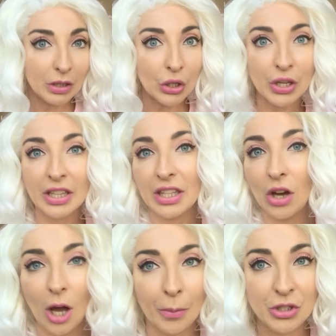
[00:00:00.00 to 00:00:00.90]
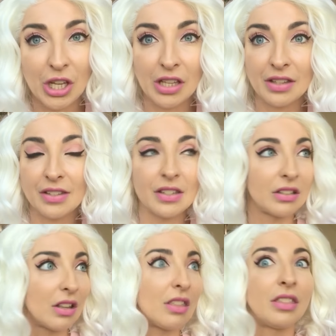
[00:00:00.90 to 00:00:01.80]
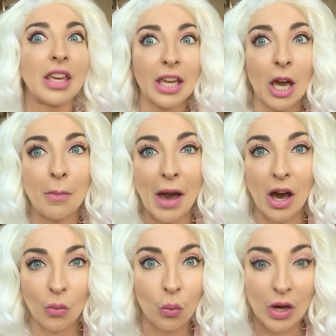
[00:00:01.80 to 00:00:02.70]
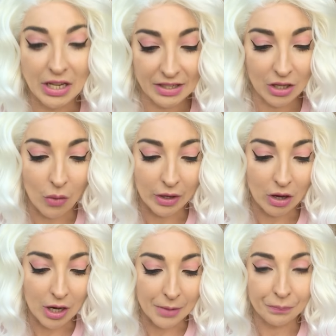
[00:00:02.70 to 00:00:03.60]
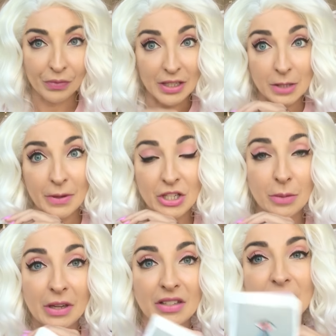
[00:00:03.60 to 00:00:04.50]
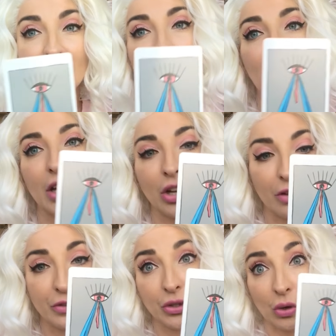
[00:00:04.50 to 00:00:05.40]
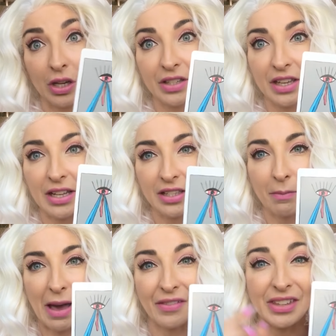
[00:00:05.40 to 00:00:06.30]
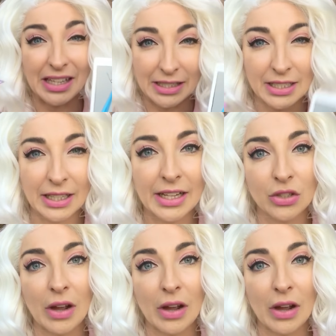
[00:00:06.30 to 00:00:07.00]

look at the options, think about what is going on, and especially because it's a card of swords, it's about the intellect,